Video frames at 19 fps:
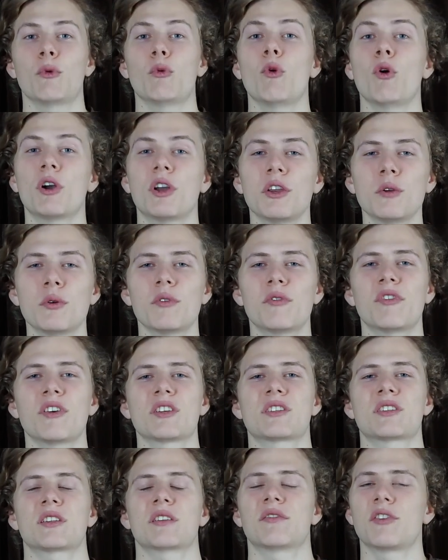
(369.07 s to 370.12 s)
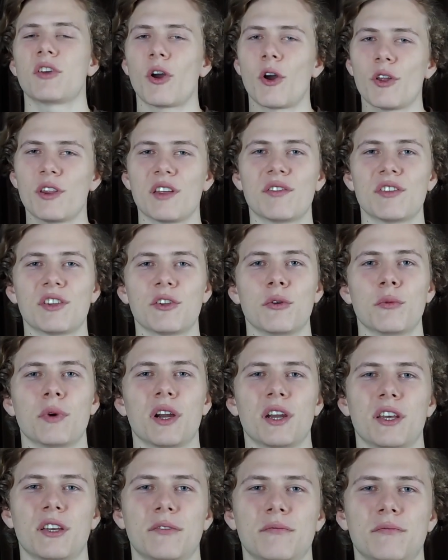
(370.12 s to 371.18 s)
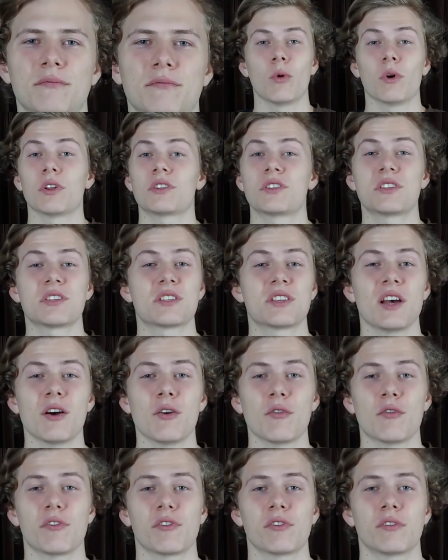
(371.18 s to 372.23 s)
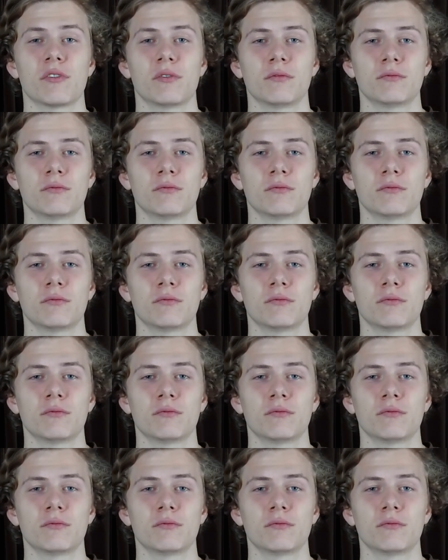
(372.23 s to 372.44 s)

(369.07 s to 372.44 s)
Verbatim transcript: But what can you invest in if you only have a little money? Well, it's yourself.